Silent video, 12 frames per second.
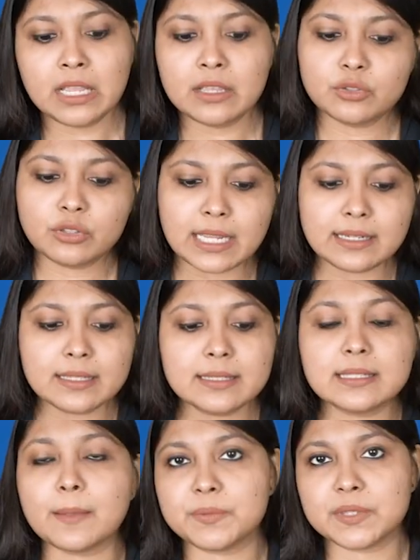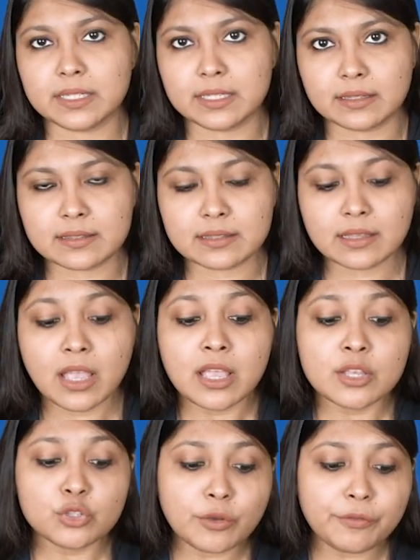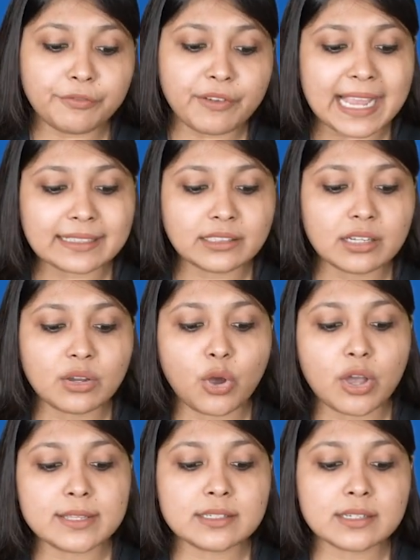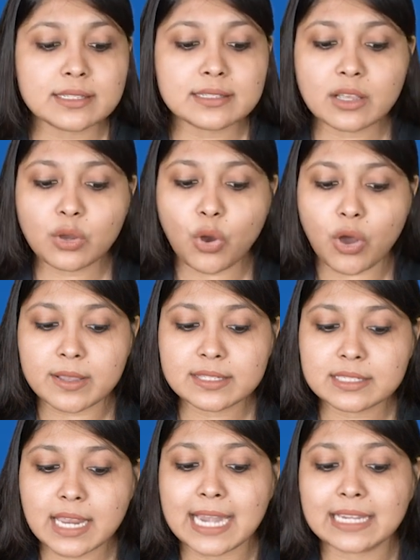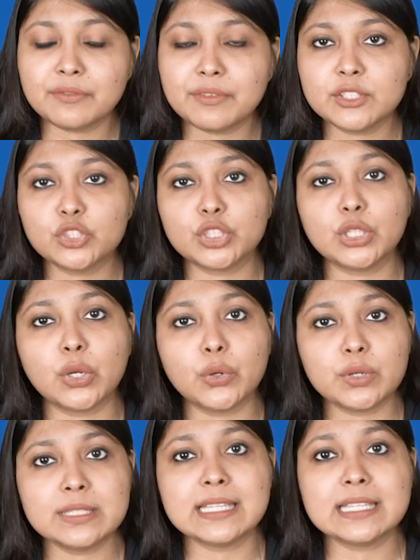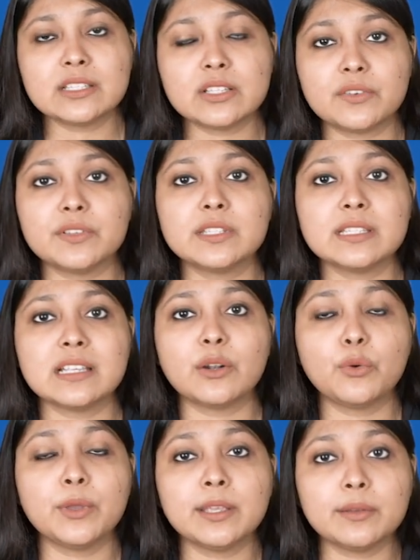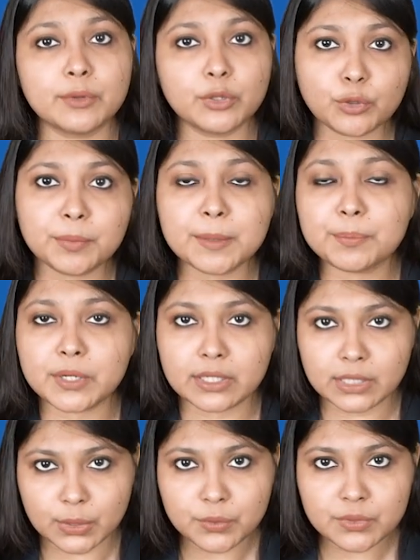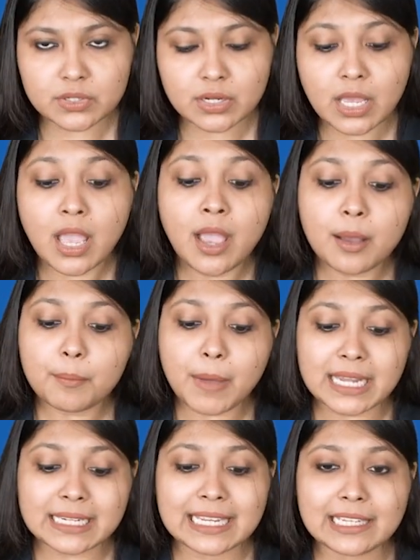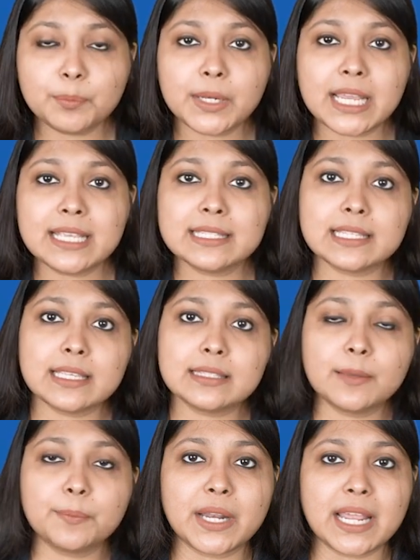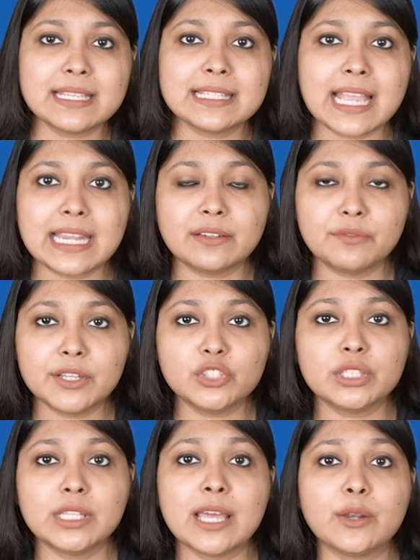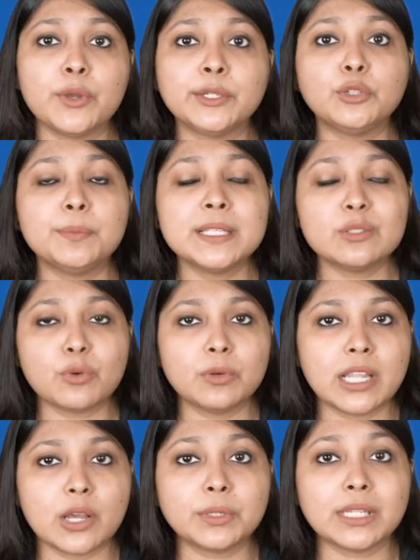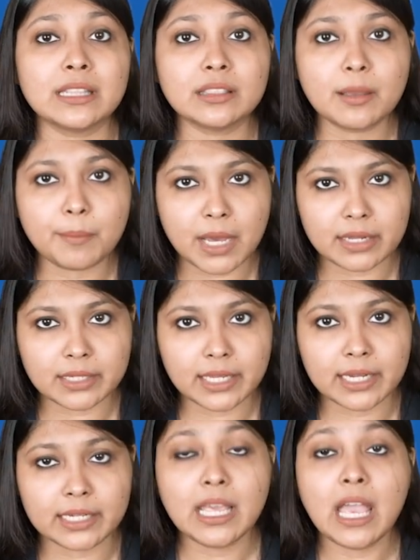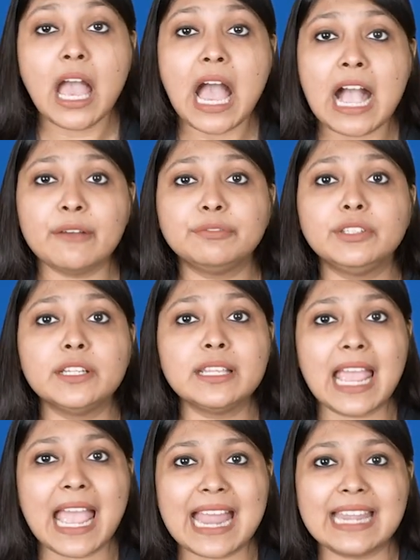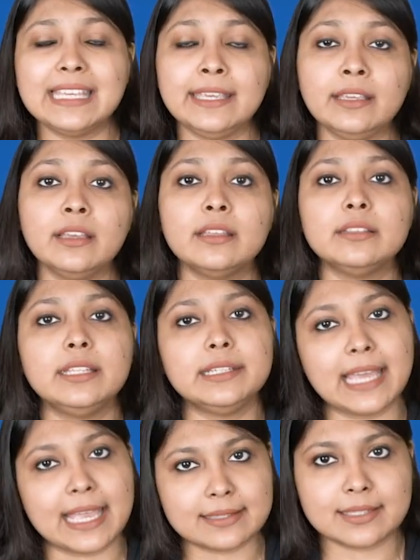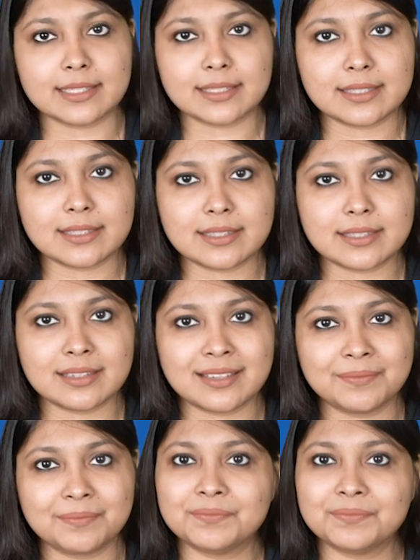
So that is subsidies. So factor cost is the cost at which the goods and services are going to be produced. Market price is the price at which they are going to be sold out in the market after adding the taxes.